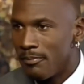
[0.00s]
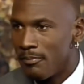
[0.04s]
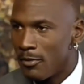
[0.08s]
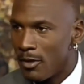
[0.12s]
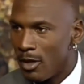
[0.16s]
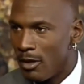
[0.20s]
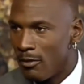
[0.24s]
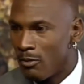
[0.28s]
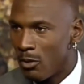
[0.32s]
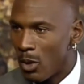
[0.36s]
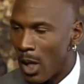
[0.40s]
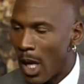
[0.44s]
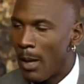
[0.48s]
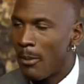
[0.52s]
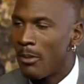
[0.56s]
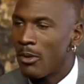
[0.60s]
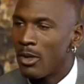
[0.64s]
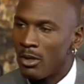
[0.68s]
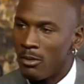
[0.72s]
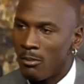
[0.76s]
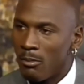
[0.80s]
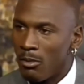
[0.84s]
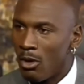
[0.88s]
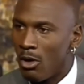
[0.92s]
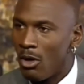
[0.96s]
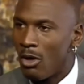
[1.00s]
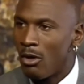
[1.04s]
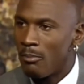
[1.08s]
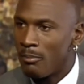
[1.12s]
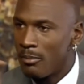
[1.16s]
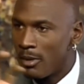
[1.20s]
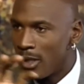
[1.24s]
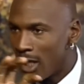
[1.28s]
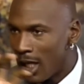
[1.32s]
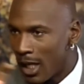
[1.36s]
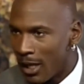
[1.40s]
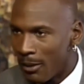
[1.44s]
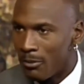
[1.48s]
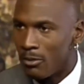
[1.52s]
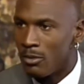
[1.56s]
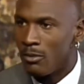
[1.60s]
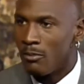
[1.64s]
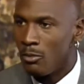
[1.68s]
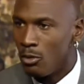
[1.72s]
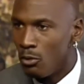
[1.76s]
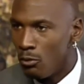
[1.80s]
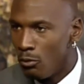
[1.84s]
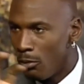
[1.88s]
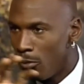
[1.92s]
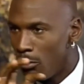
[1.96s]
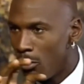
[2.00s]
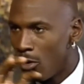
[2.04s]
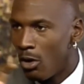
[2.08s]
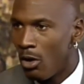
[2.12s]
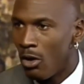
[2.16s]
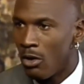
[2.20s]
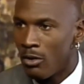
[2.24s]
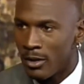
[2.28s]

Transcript: of grabbing the ball and being able to move the ball.